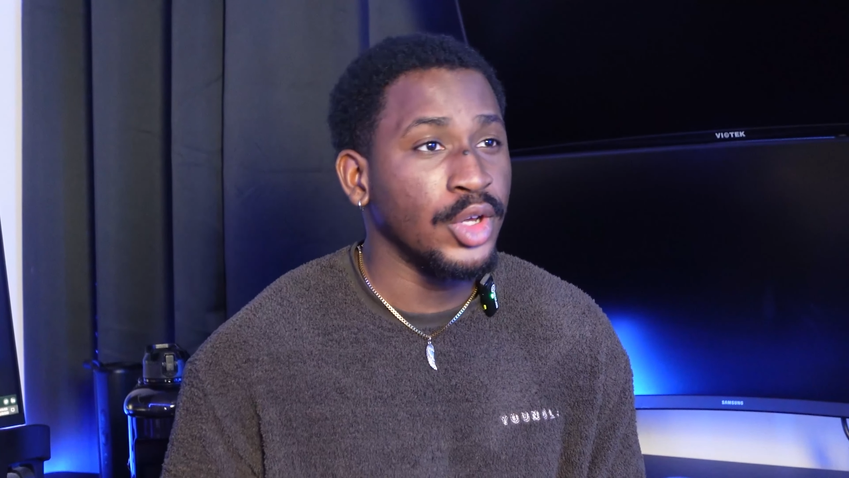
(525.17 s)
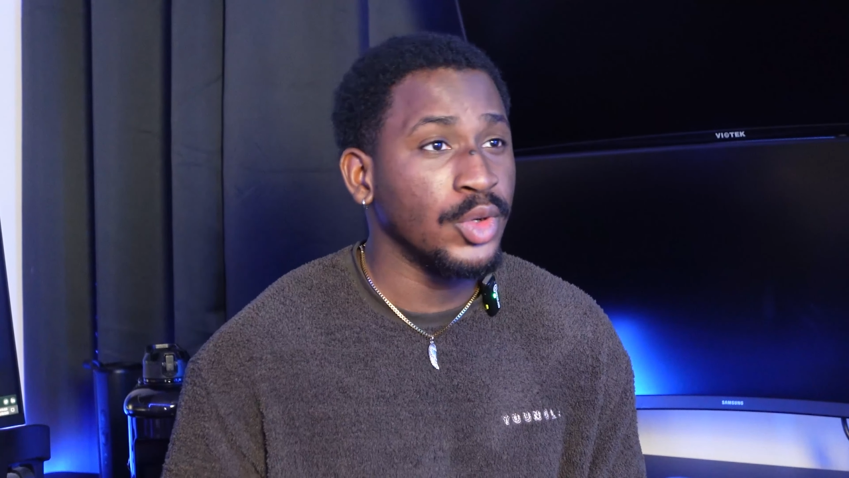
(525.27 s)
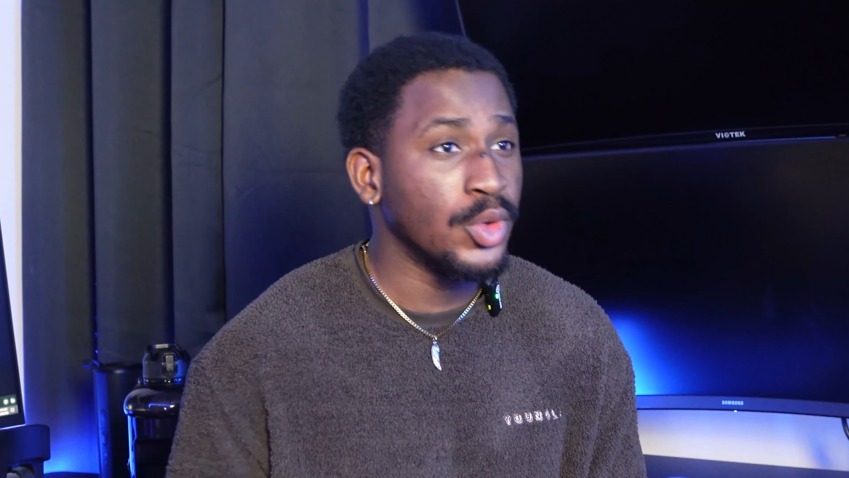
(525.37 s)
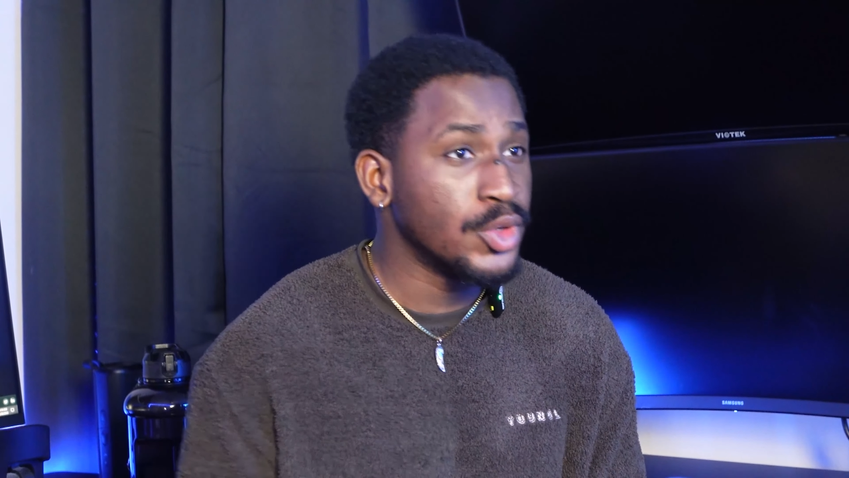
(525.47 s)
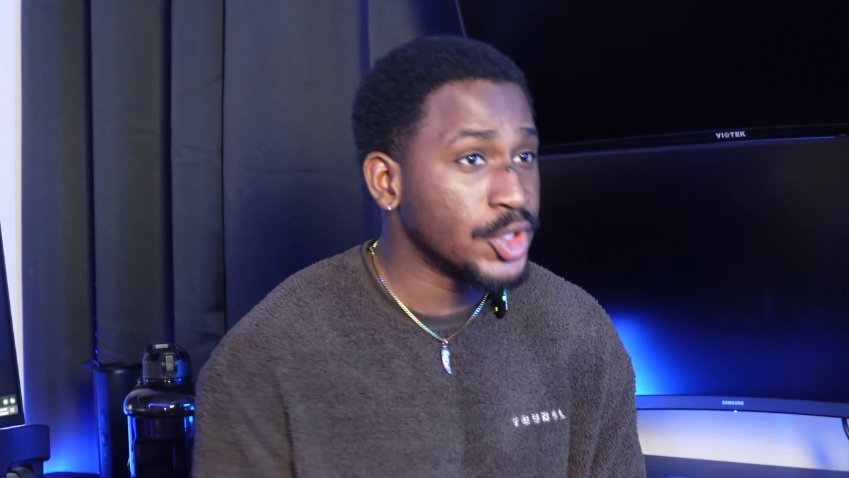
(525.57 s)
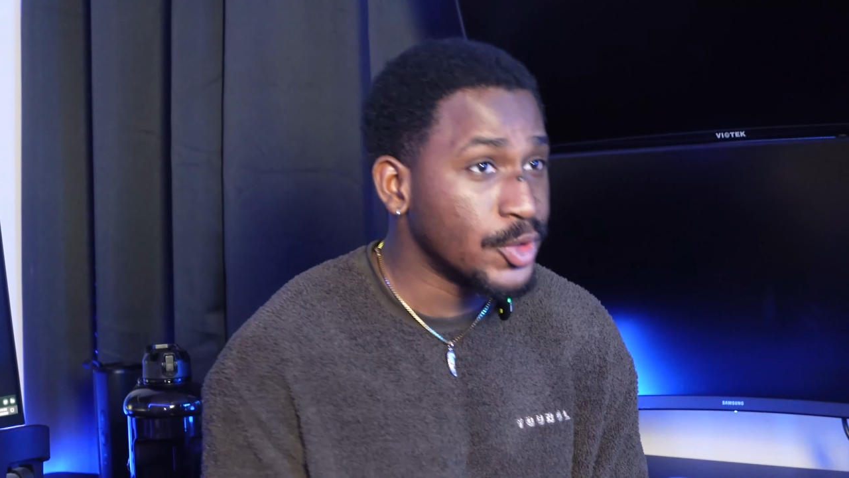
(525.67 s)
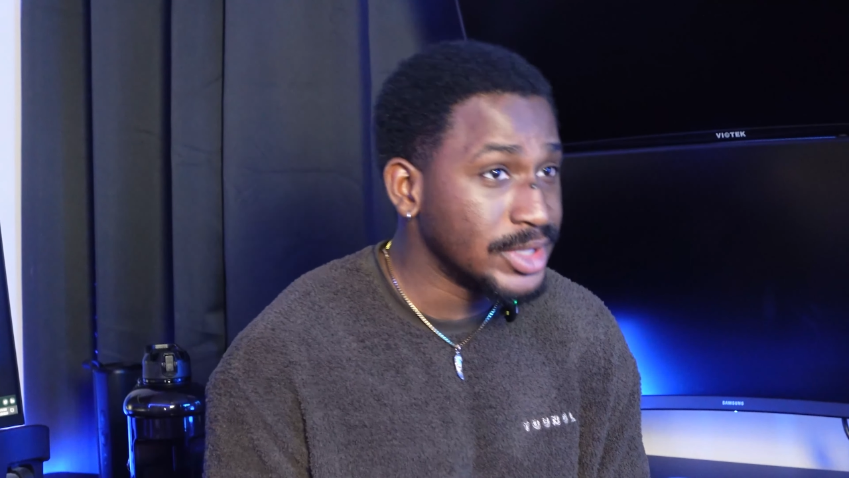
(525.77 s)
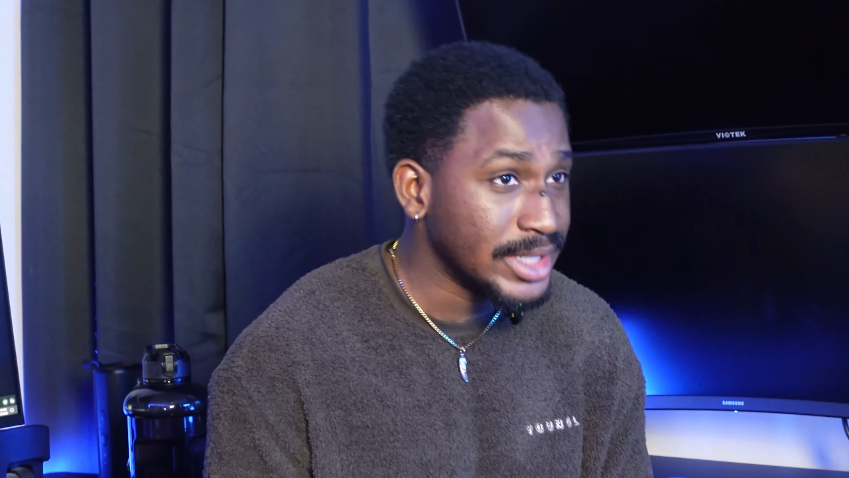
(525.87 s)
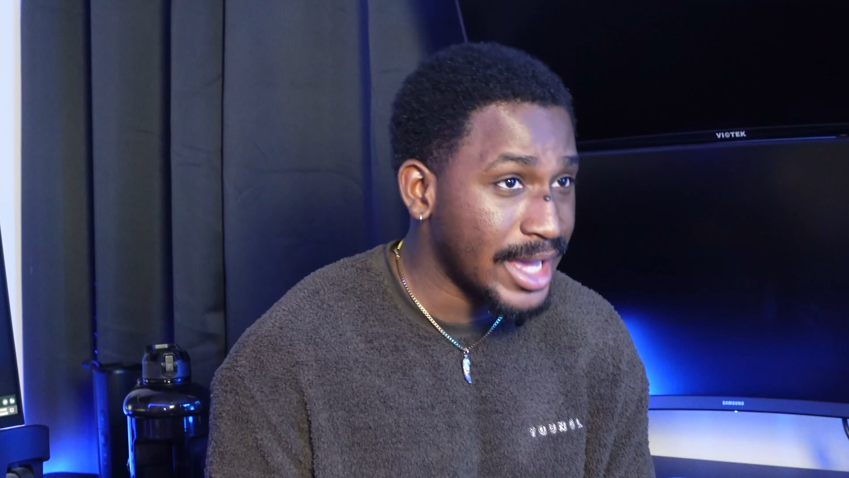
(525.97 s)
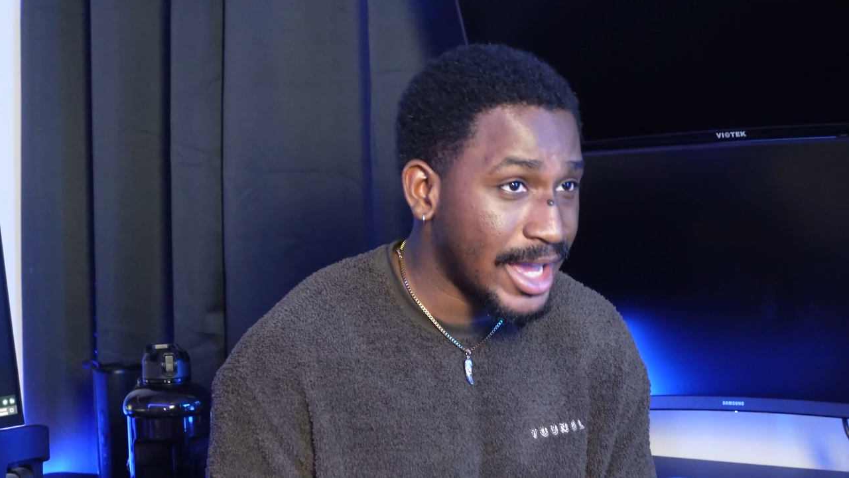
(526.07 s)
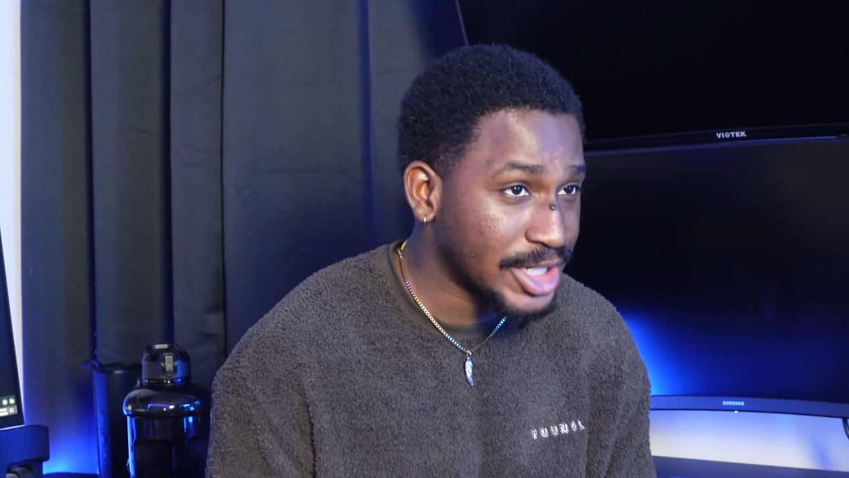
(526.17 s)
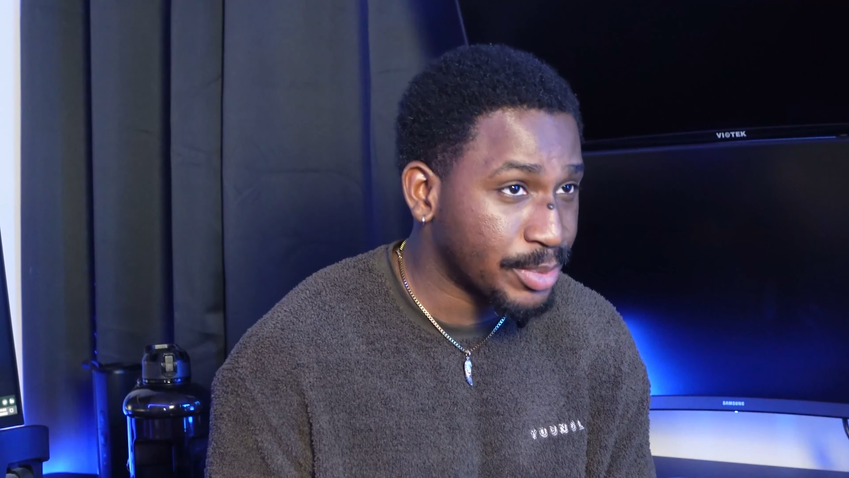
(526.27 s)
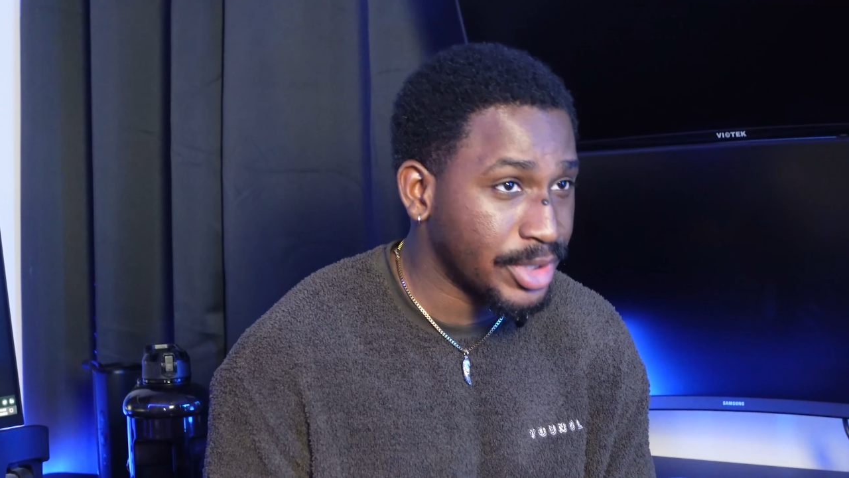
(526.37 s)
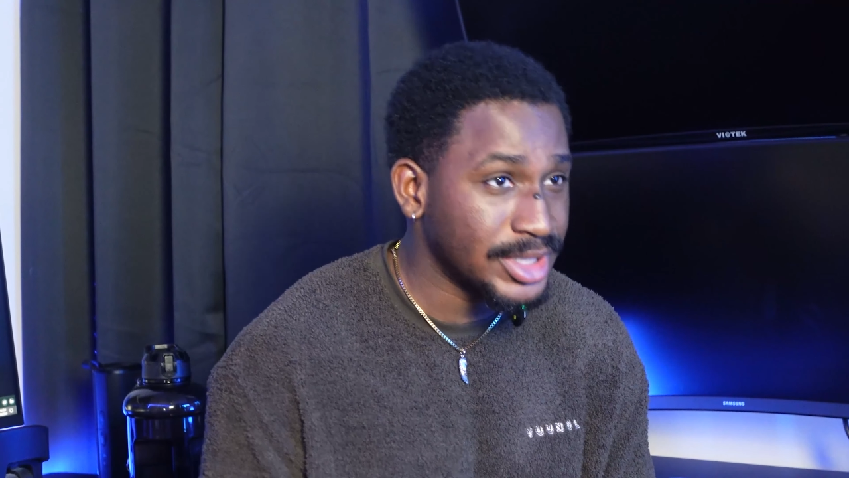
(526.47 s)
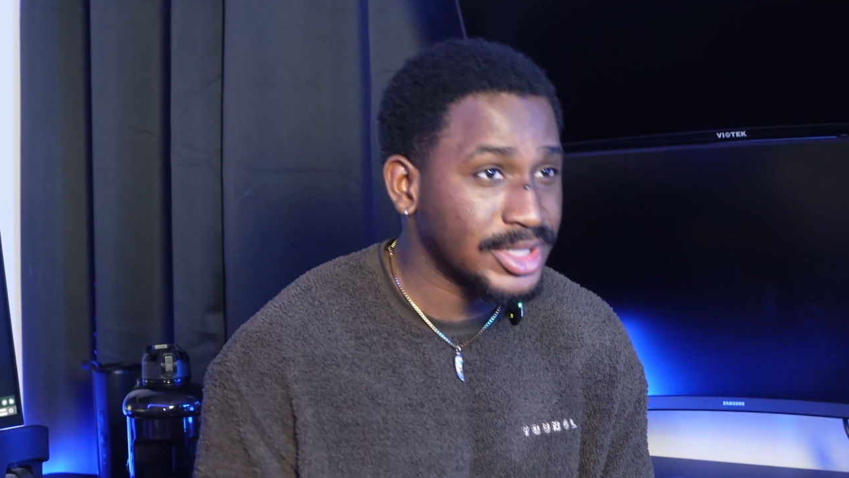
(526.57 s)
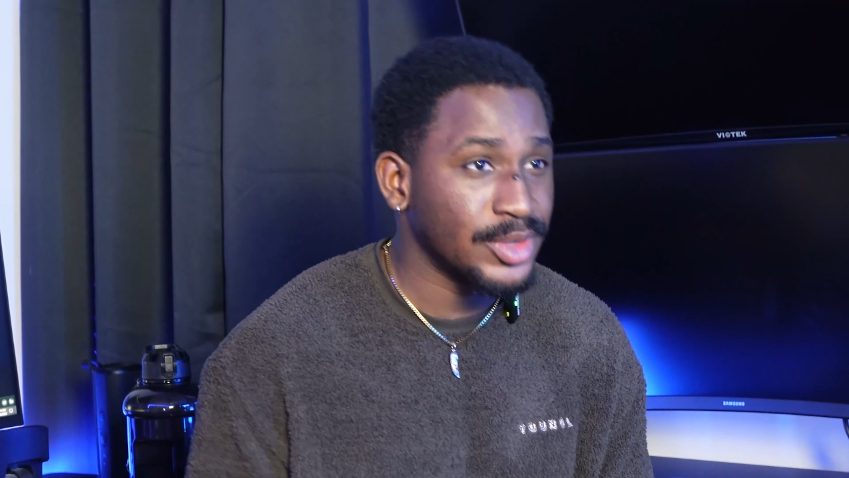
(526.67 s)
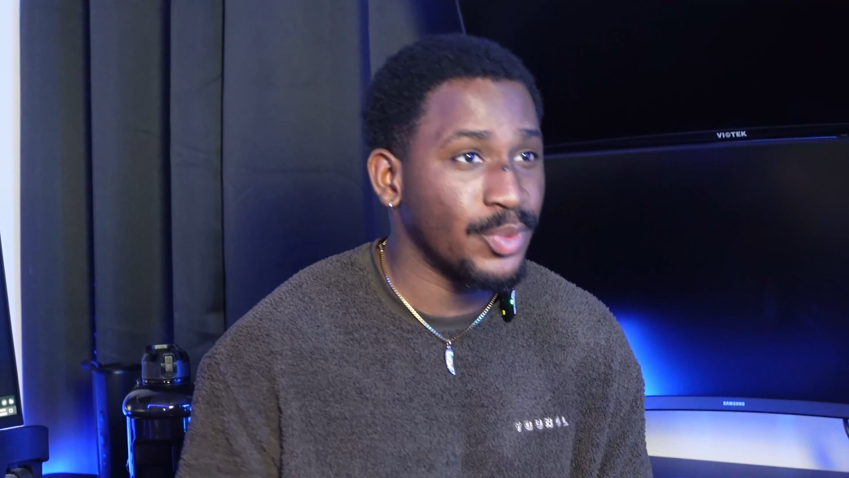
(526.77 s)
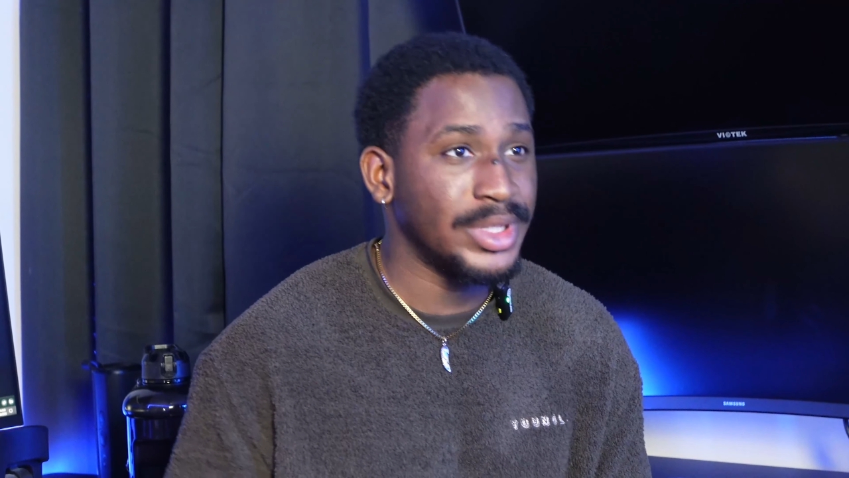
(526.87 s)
Google's own experts